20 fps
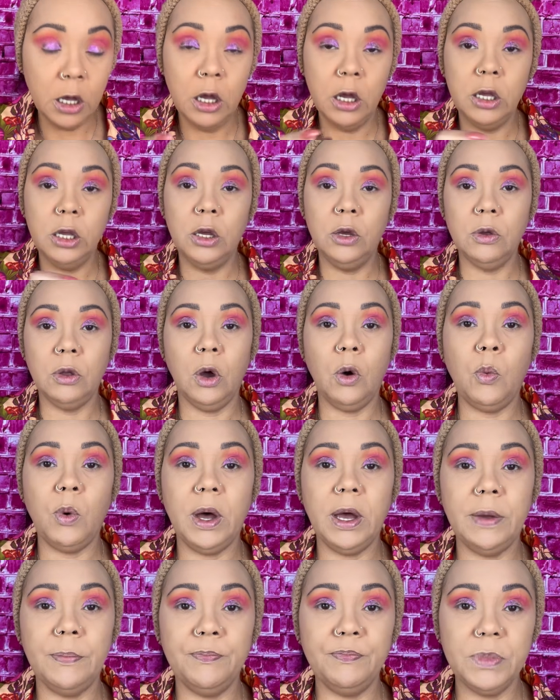You know
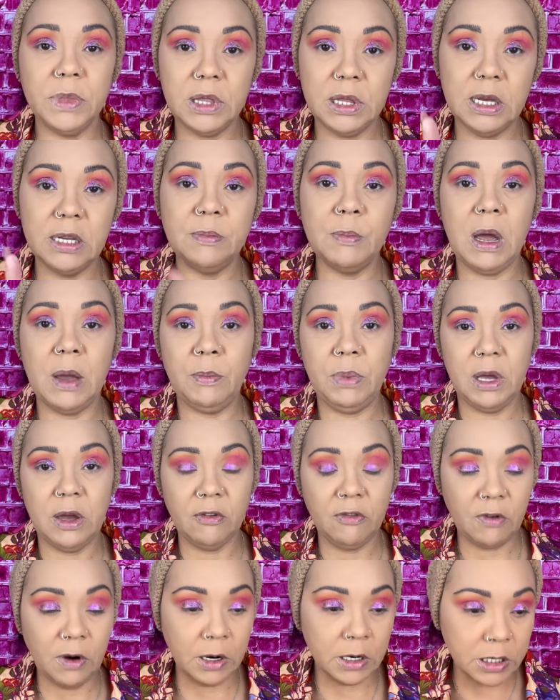what? This might be a
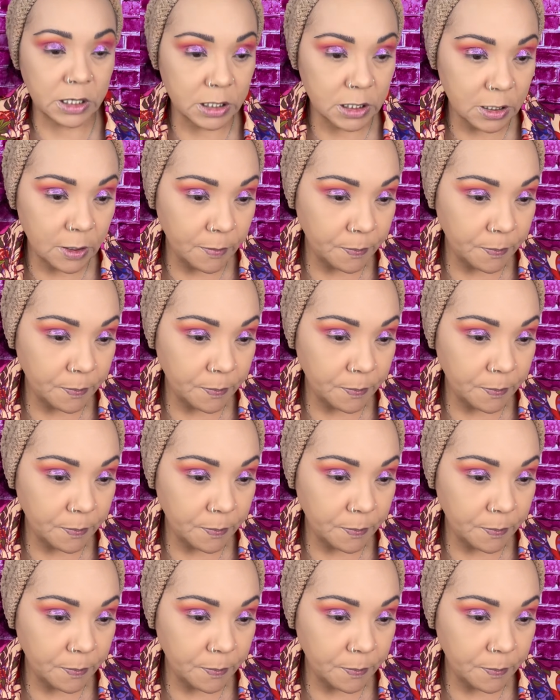first.